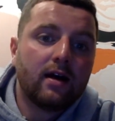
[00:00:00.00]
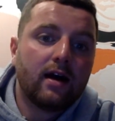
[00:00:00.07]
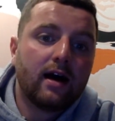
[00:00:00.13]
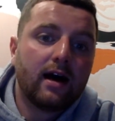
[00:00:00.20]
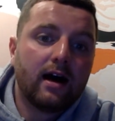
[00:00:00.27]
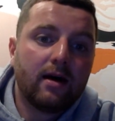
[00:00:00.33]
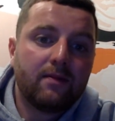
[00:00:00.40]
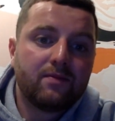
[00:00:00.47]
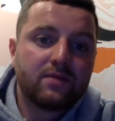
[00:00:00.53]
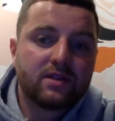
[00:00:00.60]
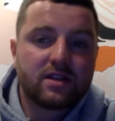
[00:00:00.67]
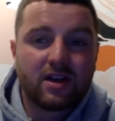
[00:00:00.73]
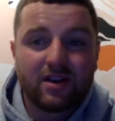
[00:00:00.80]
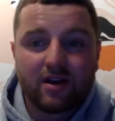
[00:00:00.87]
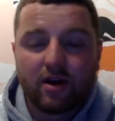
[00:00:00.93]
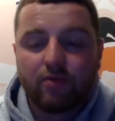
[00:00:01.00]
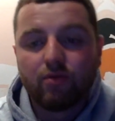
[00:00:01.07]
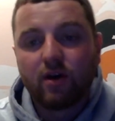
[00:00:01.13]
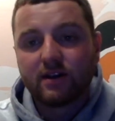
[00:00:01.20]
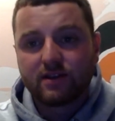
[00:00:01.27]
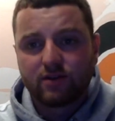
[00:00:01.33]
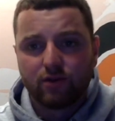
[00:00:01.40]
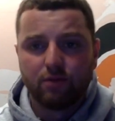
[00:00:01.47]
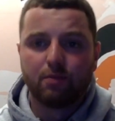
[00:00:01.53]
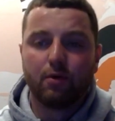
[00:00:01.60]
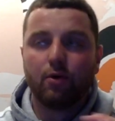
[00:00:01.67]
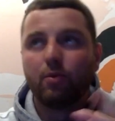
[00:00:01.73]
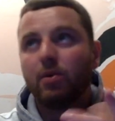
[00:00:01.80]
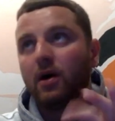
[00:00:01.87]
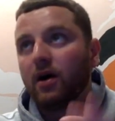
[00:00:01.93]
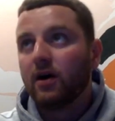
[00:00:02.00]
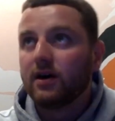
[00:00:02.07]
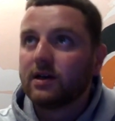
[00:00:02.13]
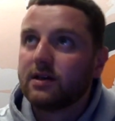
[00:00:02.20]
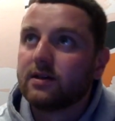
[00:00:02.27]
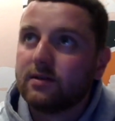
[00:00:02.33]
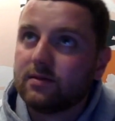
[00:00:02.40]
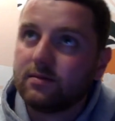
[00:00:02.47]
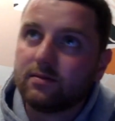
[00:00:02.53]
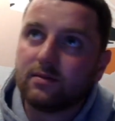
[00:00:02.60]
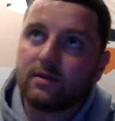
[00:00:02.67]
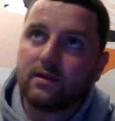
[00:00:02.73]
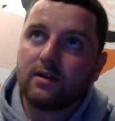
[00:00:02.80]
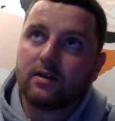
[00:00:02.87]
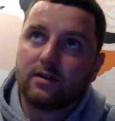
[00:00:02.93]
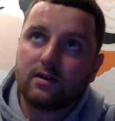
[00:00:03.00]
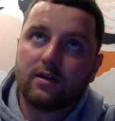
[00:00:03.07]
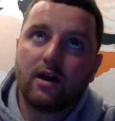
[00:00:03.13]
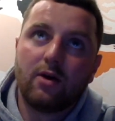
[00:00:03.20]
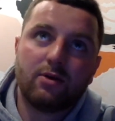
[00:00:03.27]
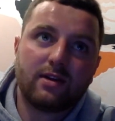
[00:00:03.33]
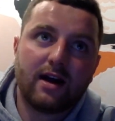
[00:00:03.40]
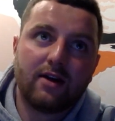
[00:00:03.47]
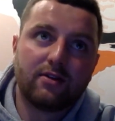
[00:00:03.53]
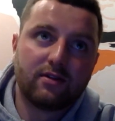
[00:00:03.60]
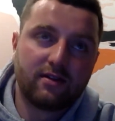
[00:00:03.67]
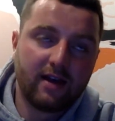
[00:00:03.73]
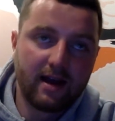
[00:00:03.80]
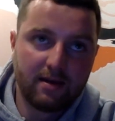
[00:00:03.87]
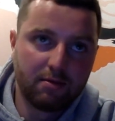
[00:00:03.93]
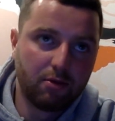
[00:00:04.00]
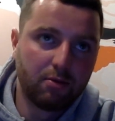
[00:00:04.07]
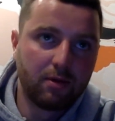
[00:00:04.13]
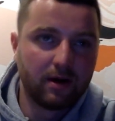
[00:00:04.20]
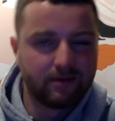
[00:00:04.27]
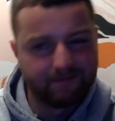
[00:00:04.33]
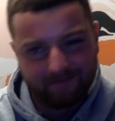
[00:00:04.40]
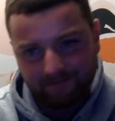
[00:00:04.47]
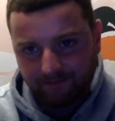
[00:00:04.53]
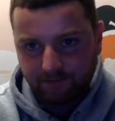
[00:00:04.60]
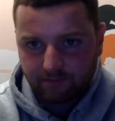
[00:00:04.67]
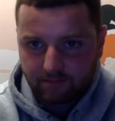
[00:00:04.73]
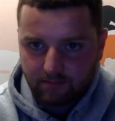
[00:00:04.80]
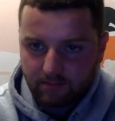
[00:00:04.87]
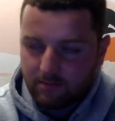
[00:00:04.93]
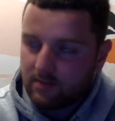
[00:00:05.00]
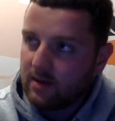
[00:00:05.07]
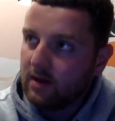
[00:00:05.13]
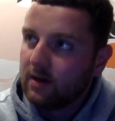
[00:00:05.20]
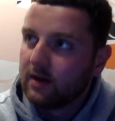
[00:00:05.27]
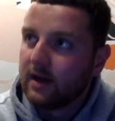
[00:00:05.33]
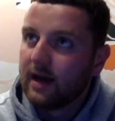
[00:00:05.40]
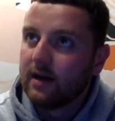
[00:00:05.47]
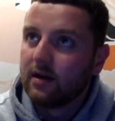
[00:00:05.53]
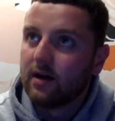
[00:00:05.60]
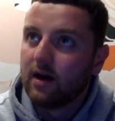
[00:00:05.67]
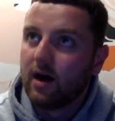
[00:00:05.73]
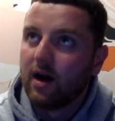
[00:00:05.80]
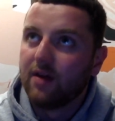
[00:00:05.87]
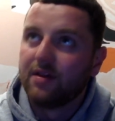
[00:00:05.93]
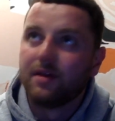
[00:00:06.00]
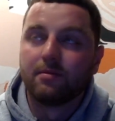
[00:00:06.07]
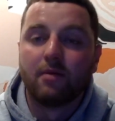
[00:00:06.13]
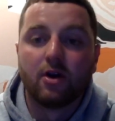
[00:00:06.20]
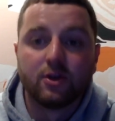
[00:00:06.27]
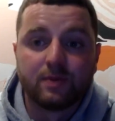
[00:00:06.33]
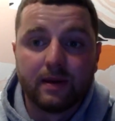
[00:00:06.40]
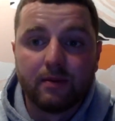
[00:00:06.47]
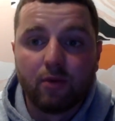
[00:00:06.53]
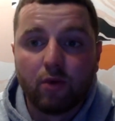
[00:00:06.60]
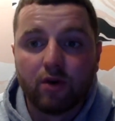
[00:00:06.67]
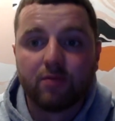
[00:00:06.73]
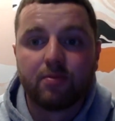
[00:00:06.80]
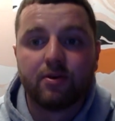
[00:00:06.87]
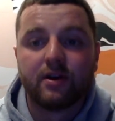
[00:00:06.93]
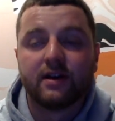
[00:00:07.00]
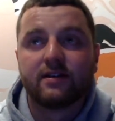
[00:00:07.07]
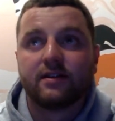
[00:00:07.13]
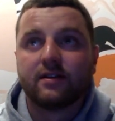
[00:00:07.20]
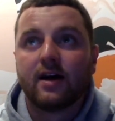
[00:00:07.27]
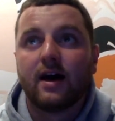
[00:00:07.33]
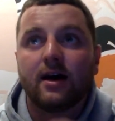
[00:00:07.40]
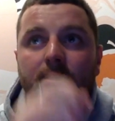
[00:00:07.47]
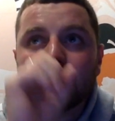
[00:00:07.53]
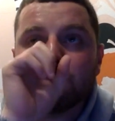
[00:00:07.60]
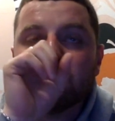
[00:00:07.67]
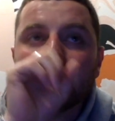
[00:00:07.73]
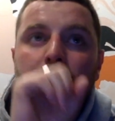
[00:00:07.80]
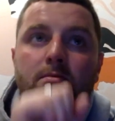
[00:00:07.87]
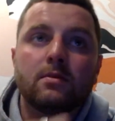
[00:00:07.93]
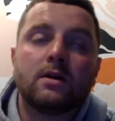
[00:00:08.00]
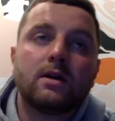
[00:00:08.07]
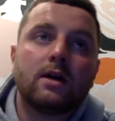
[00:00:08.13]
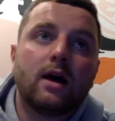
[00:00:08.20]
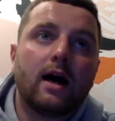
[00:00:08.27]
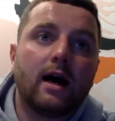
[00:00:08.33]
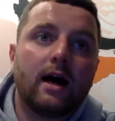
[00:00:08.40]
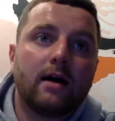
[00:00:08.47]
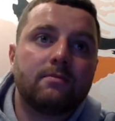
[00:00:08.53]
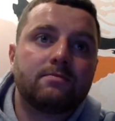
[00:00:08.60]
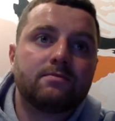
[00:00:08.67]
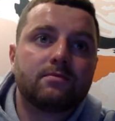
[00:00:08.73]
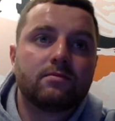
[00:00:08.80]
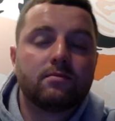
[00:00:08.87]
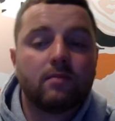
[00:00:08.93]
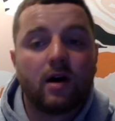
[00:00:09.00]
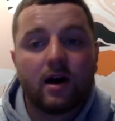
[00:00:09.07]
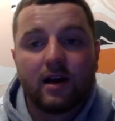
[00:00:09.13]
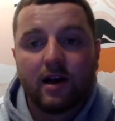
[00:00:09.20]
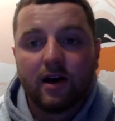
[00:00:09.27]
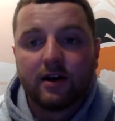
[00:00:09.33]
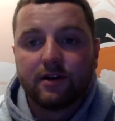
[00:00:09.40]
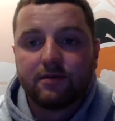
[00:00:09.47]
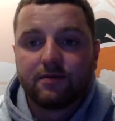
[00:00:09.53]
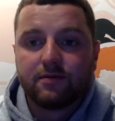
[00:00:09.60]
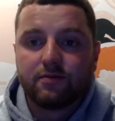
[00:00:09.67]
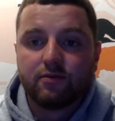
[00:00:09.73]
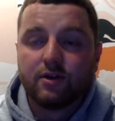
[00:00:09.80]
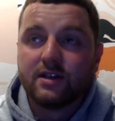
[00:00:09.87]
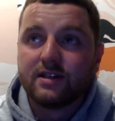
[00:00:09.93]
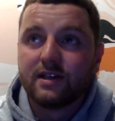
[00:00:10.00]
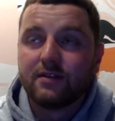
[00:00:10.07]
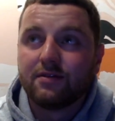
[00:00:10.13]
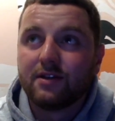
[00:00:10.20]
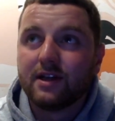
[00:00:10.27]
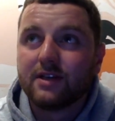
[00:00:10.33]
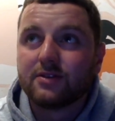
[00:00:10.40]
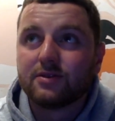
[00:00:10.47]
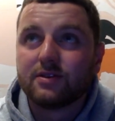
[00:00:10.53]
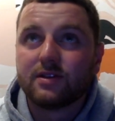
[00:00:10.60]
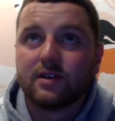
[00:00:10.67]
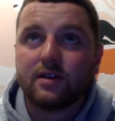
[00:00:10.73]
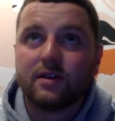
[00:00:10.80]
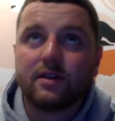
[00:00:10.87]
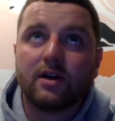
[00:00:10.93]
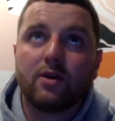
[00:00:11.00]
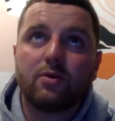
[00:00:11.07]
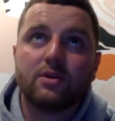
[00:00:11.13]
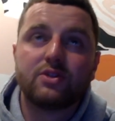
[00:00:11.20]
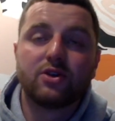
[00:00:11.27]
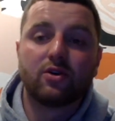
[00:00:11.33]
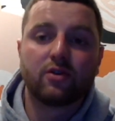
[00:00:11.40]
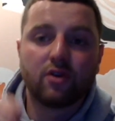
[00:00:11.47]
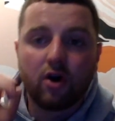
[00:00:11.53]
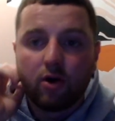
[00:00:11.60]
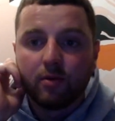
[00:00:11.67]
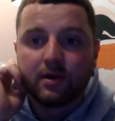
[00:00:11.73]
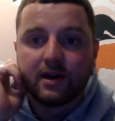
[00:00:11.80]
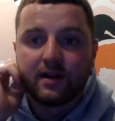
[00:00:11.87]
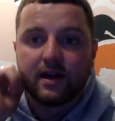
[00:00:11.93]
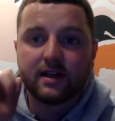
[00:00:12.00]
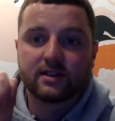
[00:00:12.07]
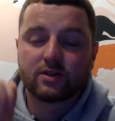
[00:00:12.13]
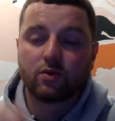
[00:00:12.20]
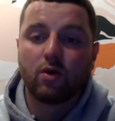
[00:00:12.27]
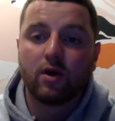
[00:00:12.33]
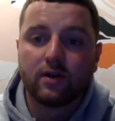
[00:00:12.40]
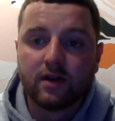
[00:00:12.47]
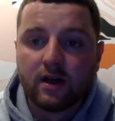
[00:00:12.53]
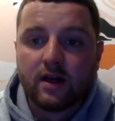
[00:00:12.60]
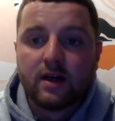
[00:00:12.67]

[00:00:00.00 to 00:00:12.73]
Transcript: Um, so, you know, right sort of ballpark, lower down the table. But again, I think most people would have predicted that. Um, my line of reasoning for this was that you know with John Coleman and their squad,